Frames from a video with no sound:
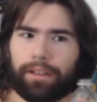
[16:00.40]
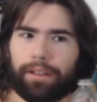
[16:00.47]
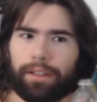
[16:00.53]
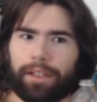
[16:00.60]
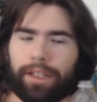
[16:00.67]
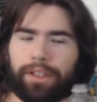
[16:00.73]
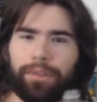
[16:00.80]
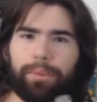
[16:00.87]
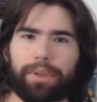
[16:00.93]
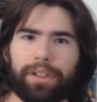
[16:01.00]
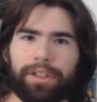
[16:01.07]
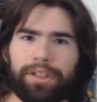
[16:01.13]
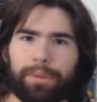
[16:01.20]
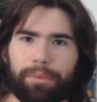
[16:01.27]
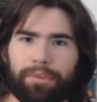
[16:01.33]
he's been in
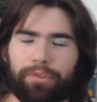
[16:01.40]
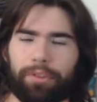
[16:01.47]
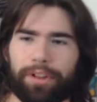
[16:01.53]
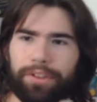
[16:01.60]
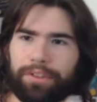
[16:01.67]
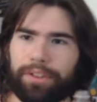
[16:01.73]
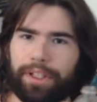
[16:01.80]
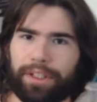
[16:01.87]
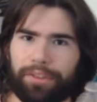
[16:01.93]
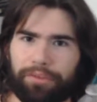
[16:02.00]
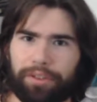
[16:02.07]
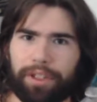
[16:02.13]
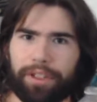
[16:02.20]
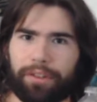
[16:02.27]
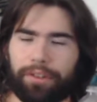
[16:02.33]
some of Razor 10's
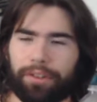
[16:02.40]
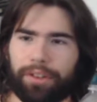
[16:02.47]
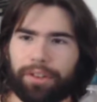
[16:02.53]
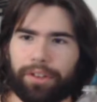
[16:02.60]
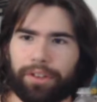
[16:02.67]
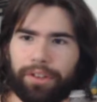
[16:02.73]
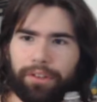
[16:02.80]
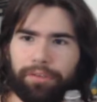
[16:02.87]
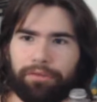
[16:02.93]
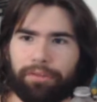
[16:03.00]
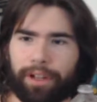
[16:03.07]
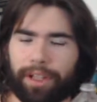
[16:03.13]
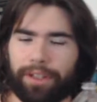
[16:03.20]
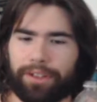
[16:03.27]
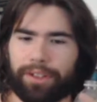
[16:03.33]
videos because they're
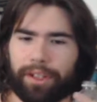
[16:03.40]
friends,